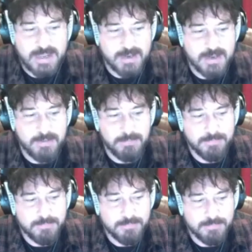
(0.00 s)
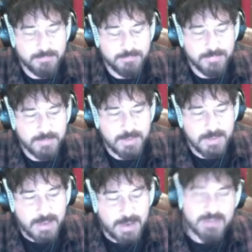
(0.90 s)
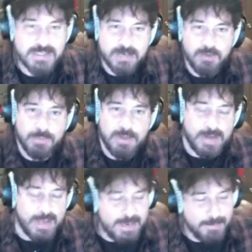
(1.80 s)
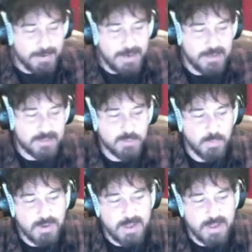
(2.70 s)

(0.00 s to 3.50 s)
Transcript: I was in a group called I Empire as well.